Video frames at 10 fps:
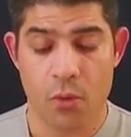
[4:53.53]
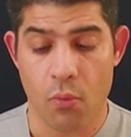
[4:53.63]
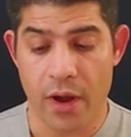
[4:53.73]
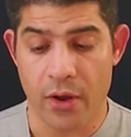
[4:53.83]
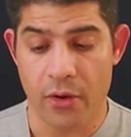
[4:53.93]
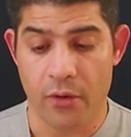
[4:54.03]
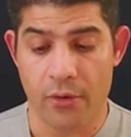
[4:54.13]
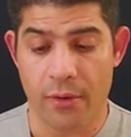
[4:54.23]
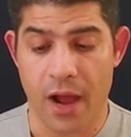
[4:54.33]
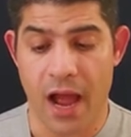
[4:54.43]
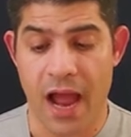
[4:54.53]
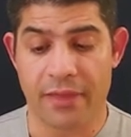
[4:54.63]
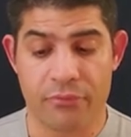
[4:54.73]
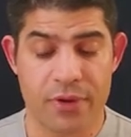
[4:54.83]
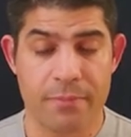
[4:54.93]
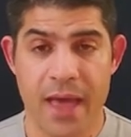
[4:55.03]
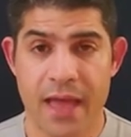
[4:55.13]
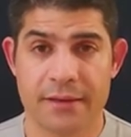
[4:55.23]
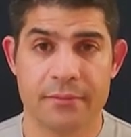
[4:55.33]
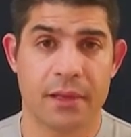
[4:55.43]
where I
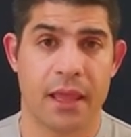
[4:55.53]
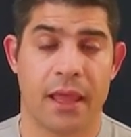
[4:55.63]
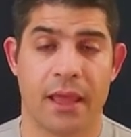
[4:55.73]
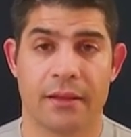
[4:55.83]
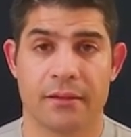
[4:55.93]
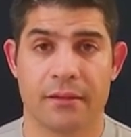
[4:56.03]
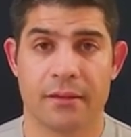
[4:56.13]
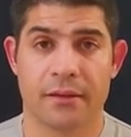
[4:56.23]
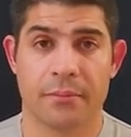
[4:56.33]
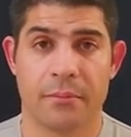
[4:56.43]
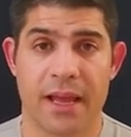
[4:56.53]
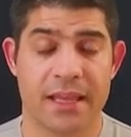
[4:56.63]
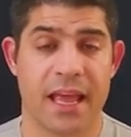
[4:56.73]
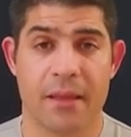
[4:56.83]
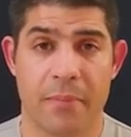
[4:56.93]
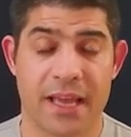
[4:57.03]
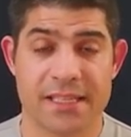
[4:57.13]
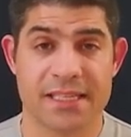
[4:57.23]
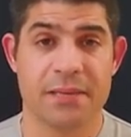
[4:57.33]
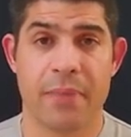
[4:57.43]
3-bet and my
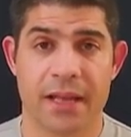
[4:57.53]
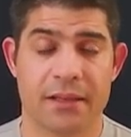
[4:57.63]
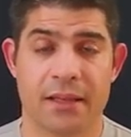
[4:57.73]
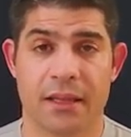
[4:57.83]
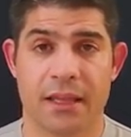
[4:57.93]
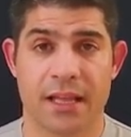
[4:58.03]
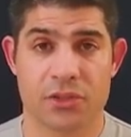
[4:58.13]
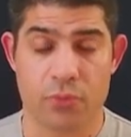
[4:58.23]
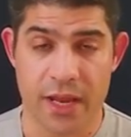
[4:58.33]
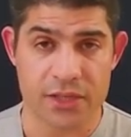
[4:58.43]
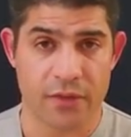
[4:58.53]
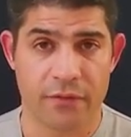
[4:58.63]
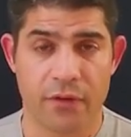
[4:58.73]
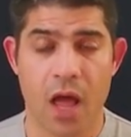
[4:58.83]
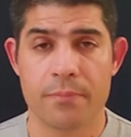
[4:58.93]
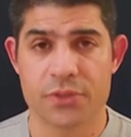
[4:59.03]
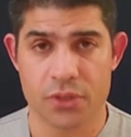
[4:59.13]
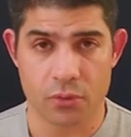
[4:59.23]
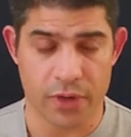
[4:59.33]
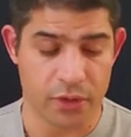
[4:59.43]
C-bet gets raised on the flop,
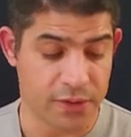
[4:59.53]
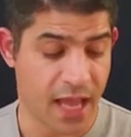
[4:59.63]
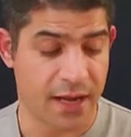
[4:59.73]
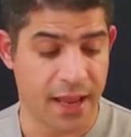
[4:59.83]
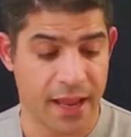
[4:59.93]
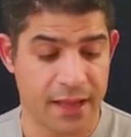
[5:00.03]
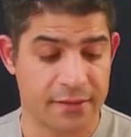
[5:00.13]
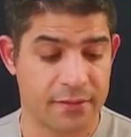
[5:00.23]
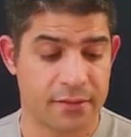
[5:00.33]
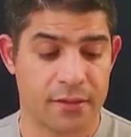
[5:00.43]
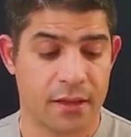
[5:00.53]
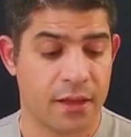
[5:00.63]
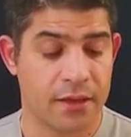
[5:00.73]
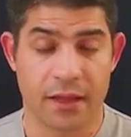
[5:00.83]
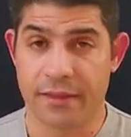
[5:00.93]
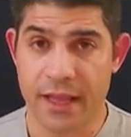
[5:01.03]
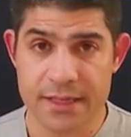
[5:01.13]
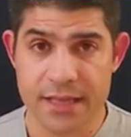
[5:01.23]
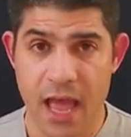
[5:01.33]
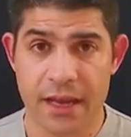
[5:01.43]
so we lose that hand. nothing
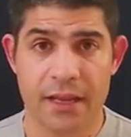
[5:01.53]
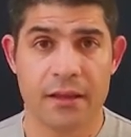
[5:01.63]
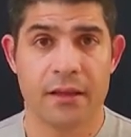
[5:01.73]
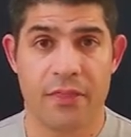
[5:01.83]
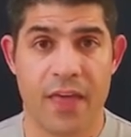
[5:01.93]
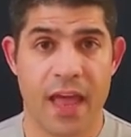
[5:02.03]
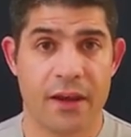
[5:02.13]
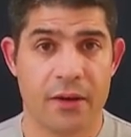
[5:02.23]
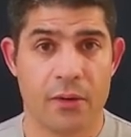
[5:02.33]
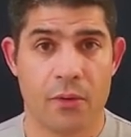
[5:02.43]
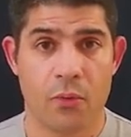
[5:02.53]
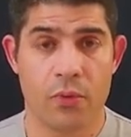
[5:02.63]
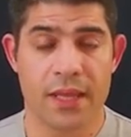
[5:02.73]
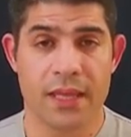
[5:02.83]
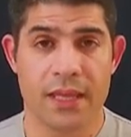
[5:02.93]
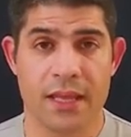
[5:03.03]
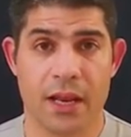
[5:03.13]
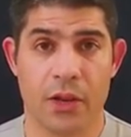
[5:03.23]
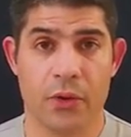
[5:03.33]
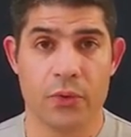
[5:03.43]
exciting. Then we
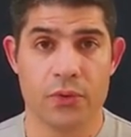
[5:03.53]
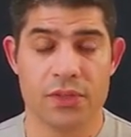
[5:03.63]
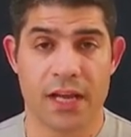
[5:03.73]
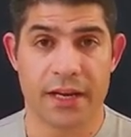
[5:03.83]
lose